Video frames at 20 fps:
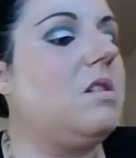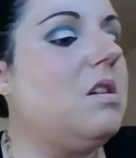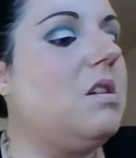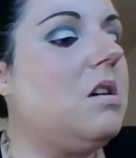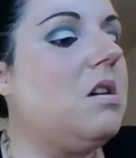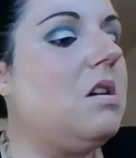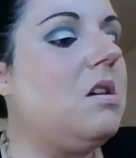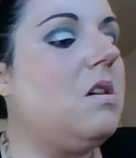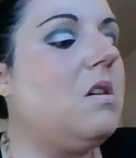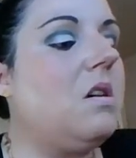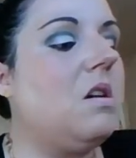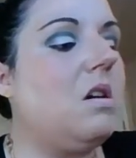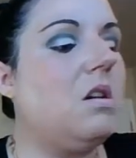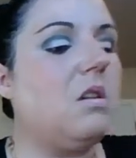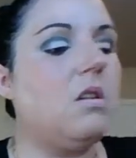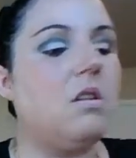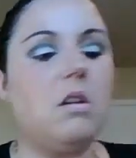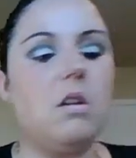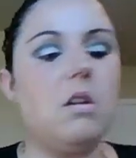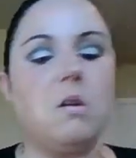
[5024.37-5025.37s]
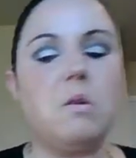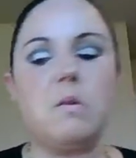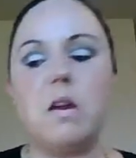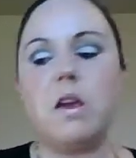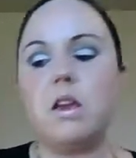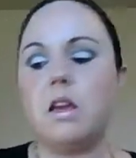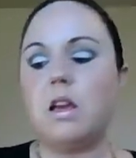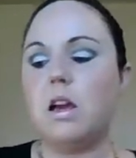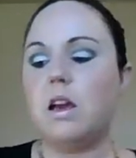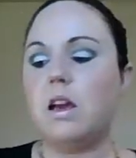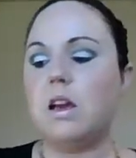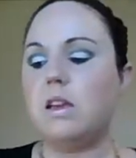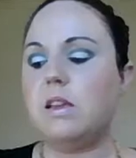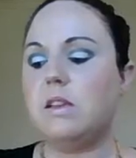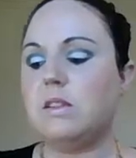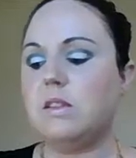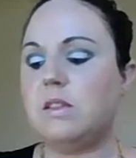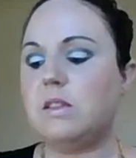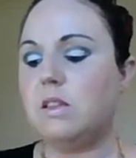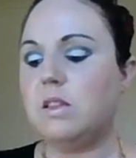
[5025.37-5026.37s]
Alright
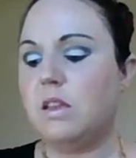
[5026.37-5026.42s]
guys,